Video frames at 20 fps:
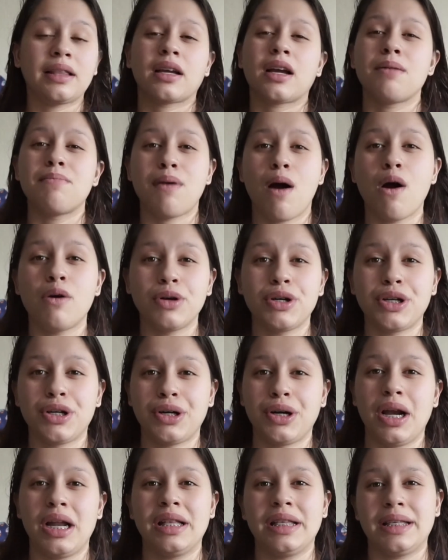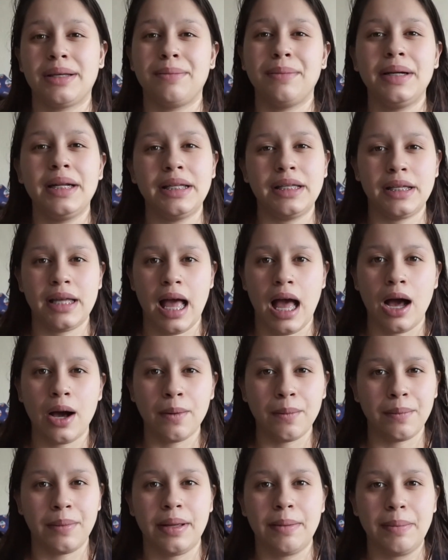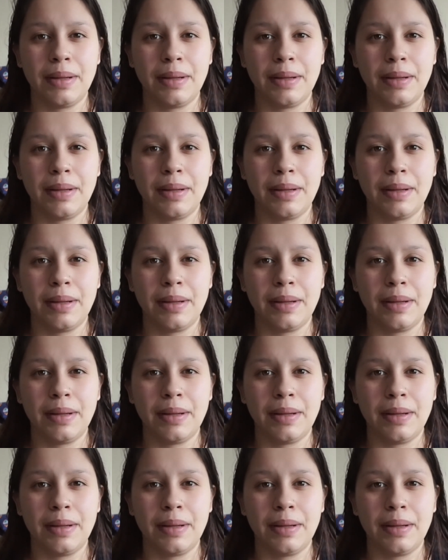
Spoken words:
the composure and somebody to help me,